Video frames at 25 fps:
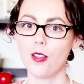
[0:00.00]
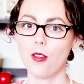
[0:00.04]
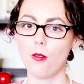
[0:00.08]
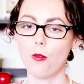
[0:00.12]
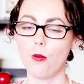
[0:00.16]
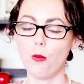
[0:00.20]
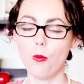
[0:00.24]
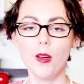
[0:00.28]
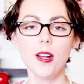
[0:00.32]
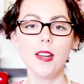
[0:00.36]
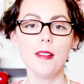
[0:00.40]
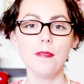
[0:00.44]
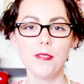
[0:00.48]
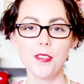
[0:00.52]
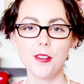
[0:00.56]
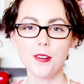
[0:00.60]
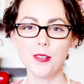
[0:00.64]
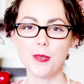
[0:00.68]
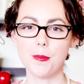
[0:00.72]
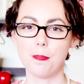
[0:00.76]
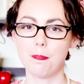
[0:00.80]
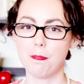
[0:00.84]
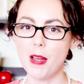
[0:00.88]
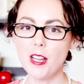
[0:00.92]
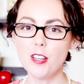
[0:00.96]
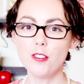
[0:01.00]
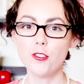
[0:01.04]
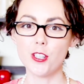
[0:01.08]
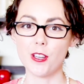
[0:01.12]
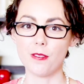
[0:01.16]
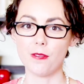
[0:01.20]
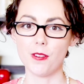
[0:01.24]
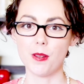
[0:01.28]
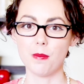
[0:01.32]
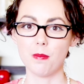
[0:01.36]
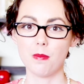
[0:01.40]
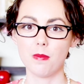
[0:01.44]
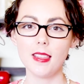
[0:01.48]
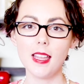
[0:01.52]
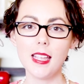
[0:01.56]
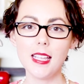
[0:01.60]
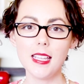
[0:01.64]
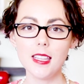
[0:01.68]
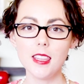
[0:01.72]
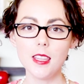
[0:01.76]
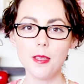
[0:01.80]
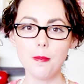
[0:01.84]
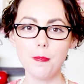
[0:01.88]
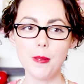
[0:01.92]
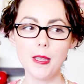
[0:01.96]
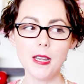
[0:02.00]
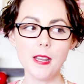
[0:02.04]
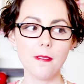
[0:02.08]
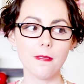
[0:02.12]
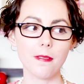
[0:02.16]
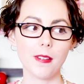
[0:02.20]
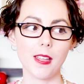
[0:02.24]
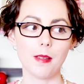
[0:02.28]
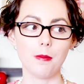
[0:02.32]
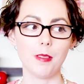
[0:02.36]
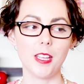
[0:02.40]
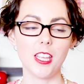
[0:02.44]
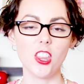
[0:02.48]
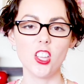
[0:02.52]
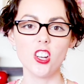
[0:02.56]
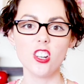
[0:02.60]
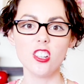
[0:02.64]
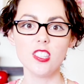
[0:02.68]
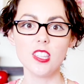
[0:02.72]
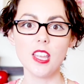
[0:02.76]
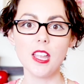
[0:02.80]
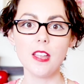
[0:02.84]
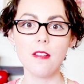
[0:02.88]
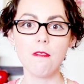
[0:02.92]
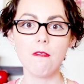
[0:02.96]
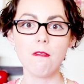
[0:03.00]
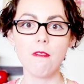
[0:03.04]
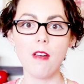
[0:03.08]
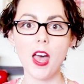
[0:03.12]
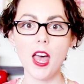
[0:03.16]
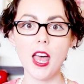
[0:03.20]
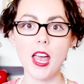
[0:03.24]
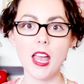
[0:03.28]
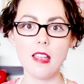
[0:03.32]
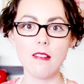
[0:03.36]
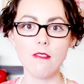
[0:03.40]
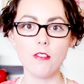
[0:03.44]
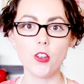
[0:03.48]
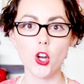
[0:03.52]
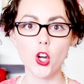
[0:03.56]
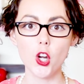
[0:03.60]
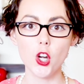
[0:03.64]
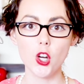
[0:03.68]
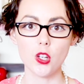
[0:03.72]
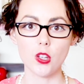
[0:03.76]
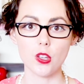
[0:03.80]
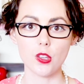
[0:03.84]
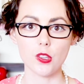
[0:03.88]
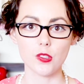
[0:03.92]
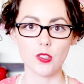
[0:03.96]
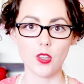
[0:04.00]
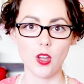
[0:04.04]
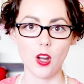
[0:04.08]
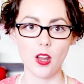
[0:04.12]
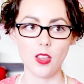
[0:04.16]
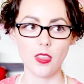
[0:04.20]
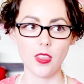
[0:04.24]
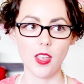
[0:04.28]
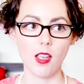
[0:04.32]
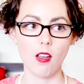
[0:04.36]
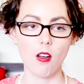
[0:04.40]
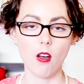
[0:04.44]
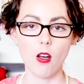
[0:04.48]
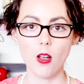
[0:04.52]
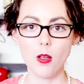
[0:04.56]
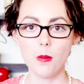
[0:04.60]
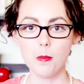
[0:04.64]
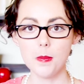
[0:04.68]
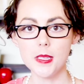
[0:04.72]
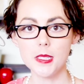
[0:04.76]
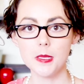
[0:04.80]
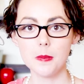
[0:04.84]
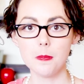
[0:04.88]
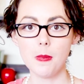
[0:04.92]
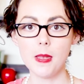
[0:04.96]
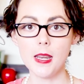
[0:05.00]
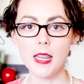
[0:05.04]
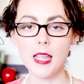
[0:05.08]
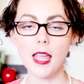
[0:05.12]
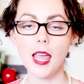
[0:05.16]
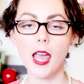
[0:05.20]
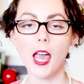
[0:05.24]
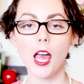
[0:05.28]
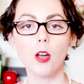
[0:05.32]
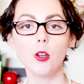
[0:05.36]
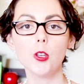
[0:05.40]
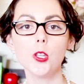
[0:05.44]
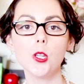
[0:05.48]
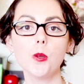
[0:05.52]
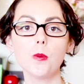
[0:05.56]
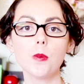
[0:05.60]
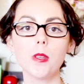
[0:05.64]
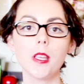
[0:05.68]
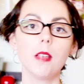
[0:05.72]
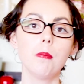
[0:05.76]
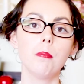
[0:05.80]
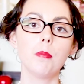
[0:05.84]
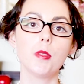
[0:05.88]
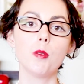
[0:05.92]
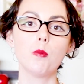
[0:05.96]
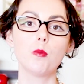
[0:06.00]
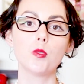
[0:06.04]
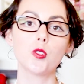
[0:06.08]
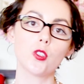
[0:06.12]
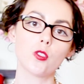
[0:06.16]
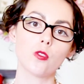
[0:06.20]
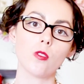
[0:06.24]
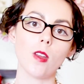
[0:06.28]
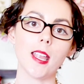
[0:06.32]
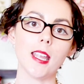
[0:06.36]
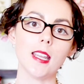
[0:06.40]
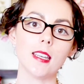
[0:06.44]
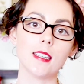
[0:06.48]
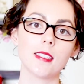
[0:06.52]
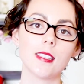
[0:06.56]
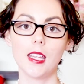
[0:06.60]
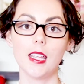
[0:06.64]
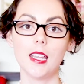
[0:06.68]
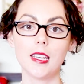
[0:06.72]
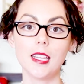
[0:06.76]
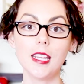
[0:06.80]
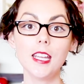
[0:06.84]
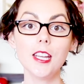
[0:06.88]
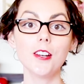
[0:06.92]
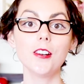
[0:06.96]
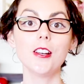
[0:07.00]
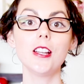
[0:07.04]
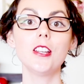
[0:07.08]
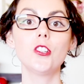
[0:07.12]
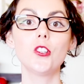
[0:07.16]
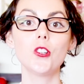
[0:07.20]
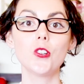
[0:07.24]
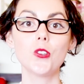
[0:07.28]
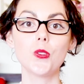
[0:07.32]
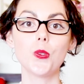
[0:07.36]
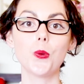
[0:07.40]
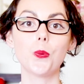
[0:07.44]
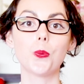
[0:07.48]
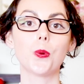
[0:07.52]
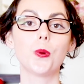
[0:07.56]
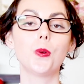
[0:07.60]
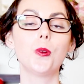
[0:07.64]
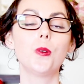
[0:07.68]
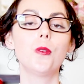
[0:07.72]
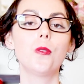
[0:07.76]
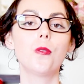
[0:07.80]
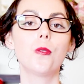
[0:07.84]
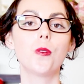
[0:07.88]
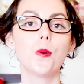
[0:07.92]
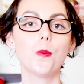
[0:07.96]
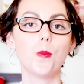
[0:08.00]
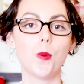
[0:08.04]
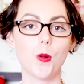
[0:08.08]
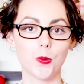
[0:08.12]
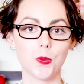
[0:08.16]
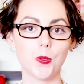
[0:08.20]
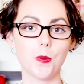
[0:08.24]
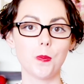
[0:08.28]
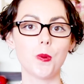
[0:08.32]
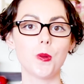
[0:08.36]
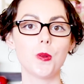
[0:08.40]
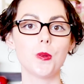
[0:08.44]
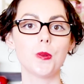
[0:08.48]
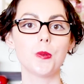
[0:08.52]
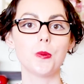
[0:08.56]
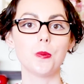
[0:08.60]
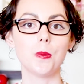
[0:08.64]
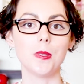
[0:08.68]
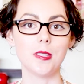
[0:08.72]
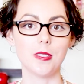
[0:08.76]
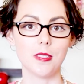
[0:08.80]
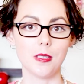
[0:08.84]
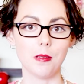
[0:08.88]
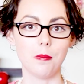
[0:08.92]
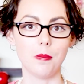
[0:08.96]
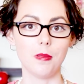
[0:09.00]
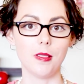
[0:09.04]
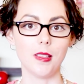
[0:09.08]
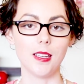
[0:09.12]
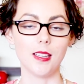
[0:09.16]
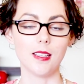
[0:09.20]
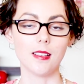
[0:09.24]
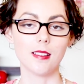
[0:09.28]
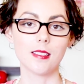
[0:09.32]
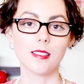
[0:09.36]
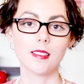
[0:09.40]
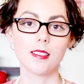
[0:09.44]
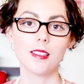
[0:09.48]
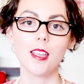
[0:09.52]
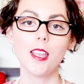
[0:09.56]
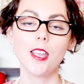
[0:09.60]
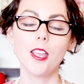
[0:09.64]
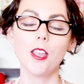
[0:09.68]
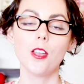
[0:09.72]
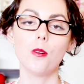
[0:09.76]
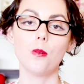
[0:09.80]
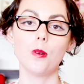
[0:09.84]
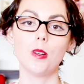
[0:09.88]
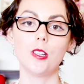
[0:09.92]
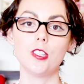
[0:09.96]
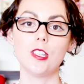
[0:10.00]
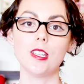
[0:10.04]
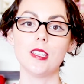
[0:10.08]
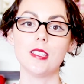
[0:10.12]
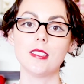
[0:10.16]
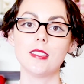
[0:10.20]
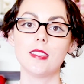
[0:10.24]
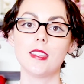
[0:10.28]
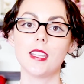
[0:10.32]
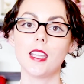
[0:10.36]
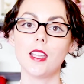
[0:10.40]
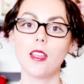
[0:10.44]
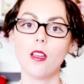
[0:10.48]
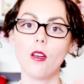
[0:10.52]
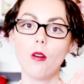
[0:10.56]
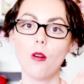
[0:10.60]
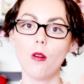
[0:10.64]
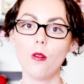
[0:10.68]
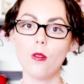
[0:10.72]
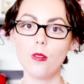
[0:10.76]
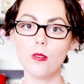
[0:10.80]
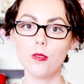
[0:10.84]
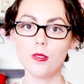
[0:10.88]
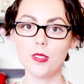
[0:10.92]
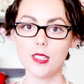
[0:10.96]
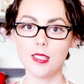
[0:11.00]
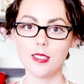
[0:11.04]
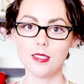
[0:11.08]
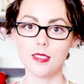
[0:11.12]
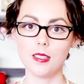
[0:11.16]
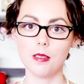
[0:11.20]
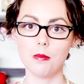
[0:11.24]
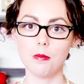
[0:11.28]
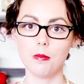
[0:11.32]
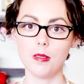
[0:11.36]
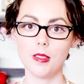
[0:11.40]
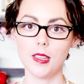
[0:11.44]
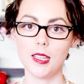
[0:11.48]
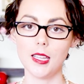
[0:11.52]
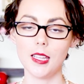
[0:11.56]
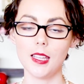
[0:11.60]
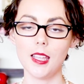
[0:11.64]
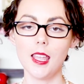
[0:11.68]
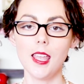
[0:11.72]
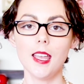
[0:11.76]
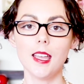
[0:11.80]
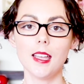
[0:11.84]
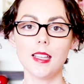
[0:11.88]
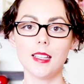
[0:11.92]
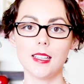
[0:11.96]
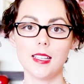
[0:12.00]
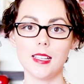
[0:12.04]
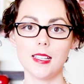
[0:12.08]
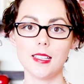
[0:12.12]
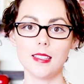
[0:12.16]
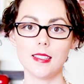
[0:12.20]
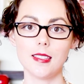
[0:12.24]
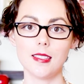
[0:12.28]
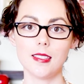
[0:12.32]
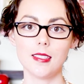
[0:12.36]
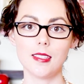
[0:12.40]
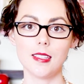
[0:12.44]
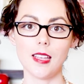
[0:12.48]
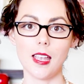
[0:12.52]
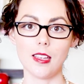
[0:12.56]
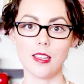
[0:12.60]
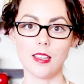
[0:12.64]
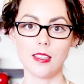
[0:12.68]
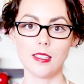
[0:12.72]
what if there's a bunch of them? Like in the Bennet family, there's like 5 girls. Are they all Miss Bennet? How do you keep them straight? And here enters the rule for multiples with siblings, which is the oldest sibling gets to